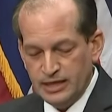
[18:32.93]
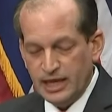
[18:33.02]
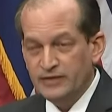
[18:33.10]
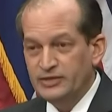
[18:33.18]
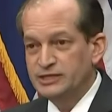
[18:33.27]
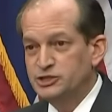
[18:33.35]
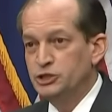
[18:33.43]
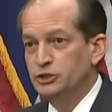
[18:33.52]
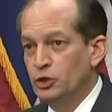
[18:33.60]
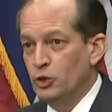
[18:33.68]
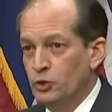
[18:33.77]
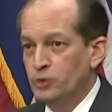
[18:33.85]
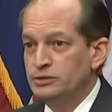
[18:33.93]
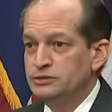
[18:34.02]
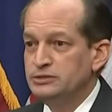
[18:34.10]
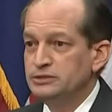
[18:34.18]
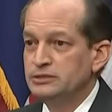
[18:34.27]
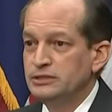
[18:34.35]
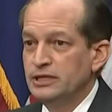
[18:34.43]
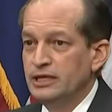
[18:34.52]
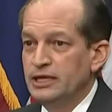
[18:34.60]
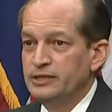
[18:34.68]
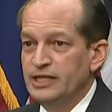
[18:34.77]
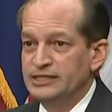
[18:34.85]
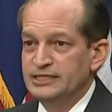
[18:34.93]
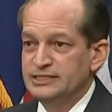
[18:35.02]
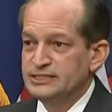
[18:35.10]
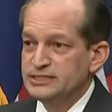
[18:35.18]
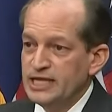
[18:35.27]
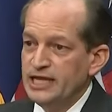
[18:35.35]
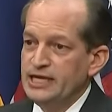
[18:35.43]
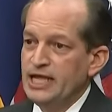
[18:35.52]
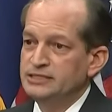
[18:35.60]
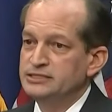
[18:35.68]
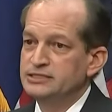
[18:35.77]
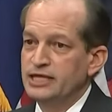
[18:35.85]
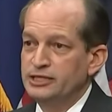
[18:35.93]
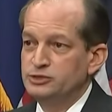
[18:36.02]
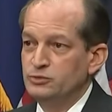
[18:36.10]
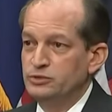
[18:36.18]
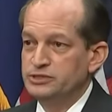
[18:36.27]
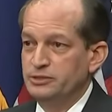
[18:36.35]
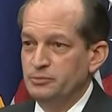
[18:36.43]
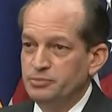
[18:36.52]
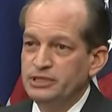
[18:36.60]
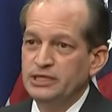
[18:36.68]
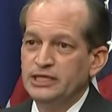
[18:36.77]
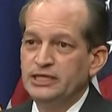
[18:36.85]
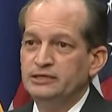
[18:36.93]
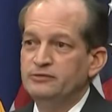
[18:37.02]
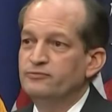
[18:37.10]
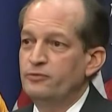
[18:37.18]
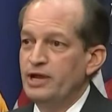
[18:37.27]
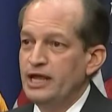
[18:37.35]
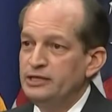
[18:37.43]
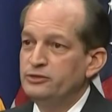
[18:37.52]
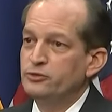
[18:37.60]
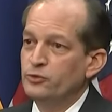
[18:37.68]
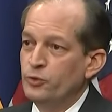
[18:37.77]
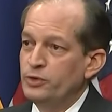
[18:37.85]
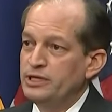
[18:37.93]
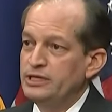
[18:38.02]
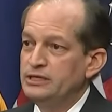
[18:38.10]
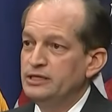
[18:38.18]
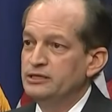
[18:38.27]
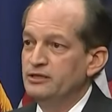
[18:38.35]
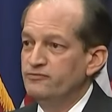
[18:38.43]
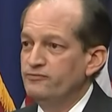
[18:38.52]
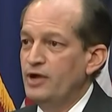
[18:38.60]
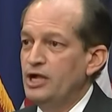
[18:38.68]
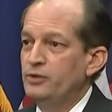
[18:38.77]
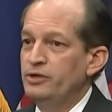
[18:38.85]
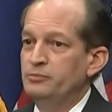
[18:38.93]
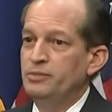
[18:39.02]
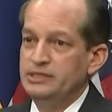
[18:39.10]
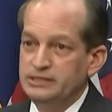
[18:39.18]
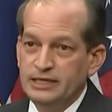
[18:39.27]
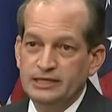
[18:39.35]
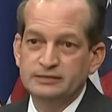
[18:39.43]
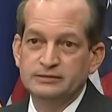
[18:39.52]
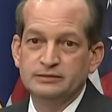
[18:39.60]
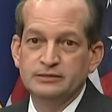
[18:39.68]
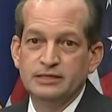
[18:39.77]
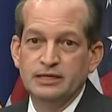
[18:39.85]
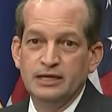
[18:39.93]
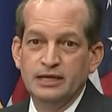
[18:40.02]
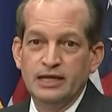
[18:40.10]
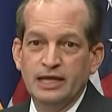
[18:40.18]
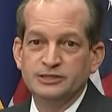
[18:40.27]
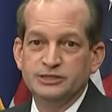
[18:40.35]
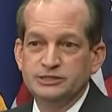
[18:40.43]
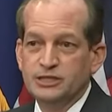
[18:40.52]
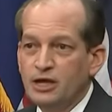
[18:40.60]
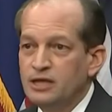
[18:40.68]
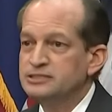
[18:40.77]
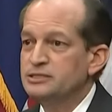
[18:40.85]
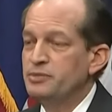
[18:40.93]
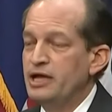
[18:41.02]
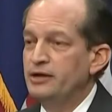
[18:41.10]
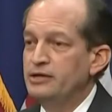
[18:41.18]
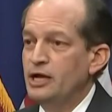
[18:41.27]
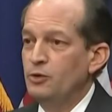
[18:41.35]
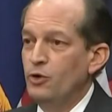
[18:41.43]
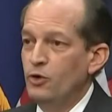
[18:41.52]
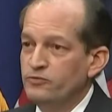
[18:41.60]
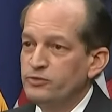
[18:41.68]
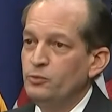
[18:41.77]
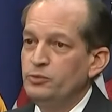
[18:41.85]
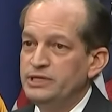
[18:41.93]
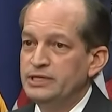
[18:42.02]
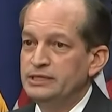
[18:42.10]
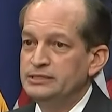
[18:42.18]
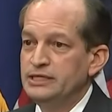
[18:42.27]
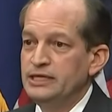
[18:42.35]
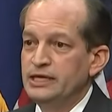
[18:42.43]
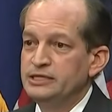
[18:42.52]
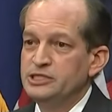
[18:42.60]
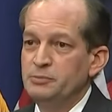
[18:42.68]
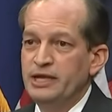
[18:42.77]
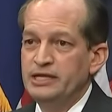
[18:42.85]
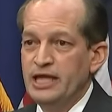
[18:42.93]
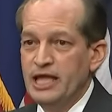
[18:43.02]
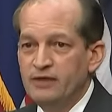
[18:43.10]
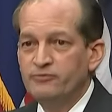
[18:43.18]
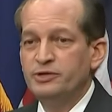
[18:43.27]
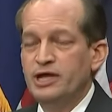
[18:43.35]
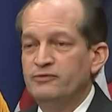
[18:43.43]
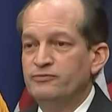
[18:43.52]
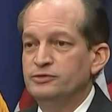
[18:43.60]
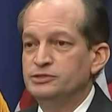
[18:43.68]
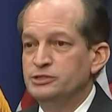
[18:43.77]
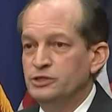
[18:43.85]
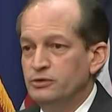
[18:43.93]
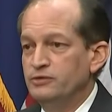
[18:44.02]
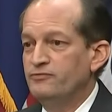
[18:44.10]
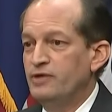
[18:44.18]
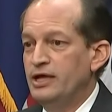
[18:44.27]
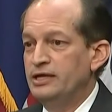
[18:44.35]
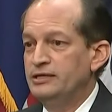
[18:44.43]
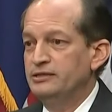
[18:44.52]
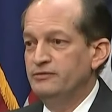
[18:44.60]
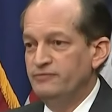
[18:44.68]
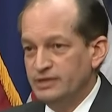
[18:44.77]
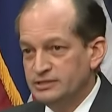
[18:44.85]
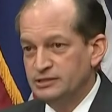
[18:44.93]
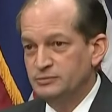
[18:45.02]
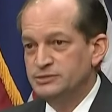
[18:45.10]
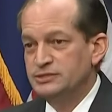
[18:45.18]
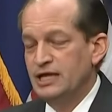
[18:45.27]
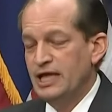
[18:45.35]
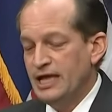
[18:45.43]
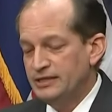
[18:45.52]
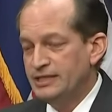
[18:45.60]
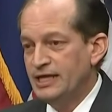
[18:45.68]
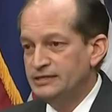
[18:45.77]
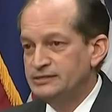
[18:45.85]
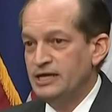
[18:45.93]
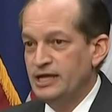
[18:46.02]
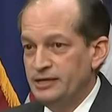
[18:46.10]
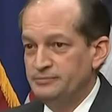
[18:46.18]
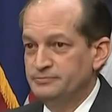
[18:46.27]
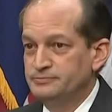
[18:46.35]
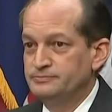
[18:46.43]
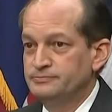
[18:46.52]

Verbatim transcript: and that she learned that the state had scheduled the plea for 8:30 the following Monday. And she talks about how over the weekend she made every effort to notify the victims at that time. But